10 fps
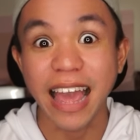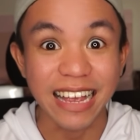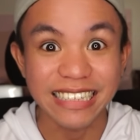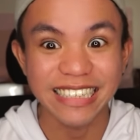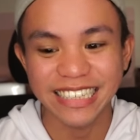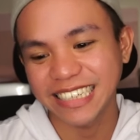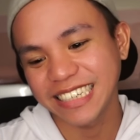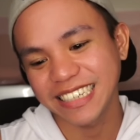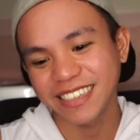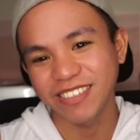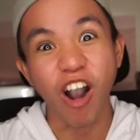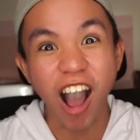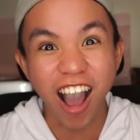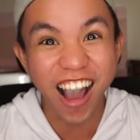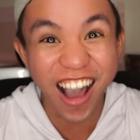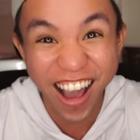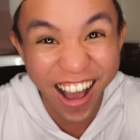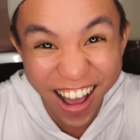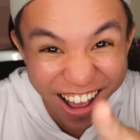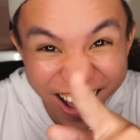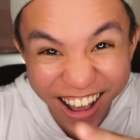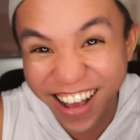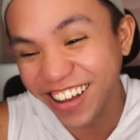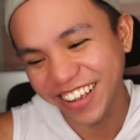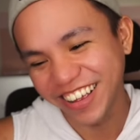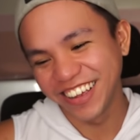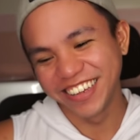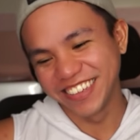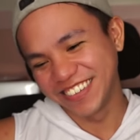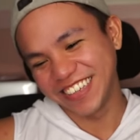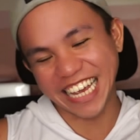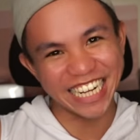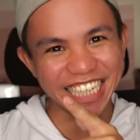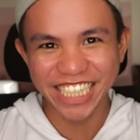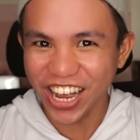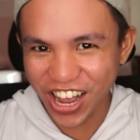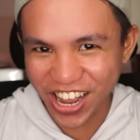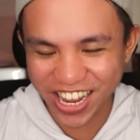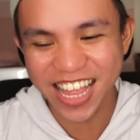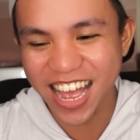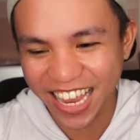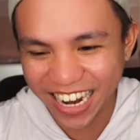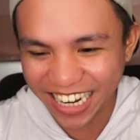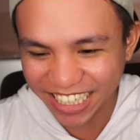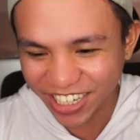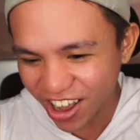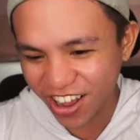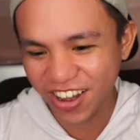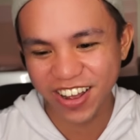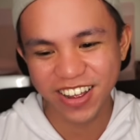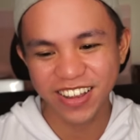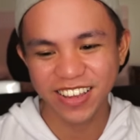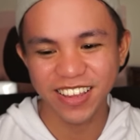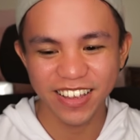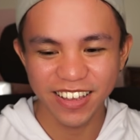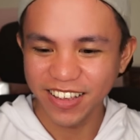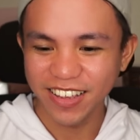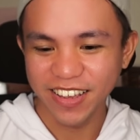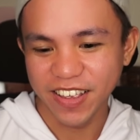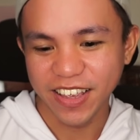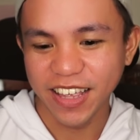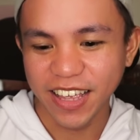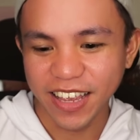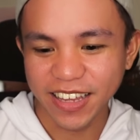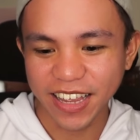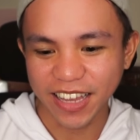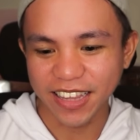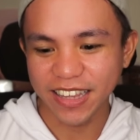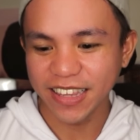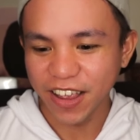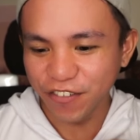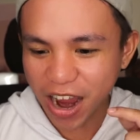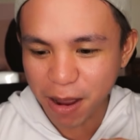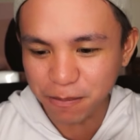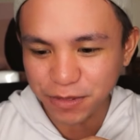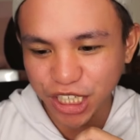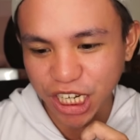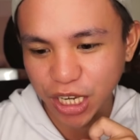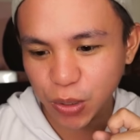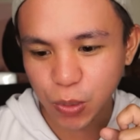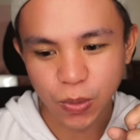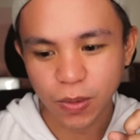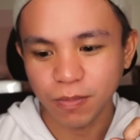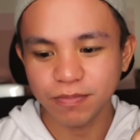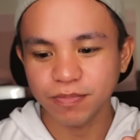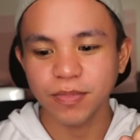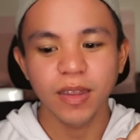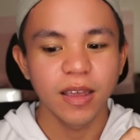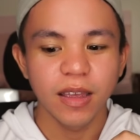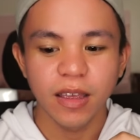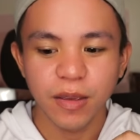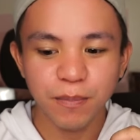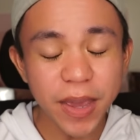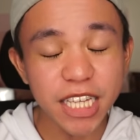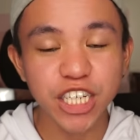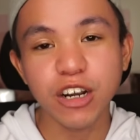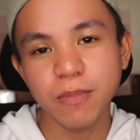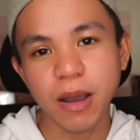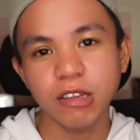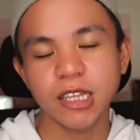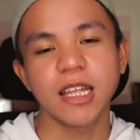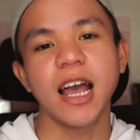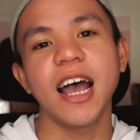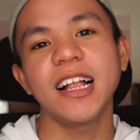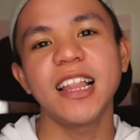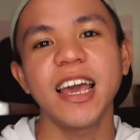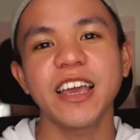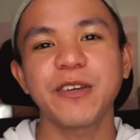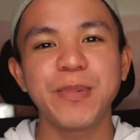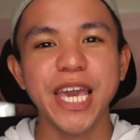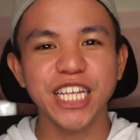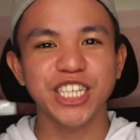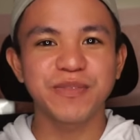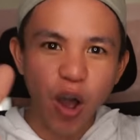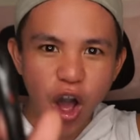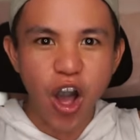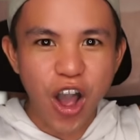Yes. Wow. English on. Then from Chido. Beach or mountain? I like beach more.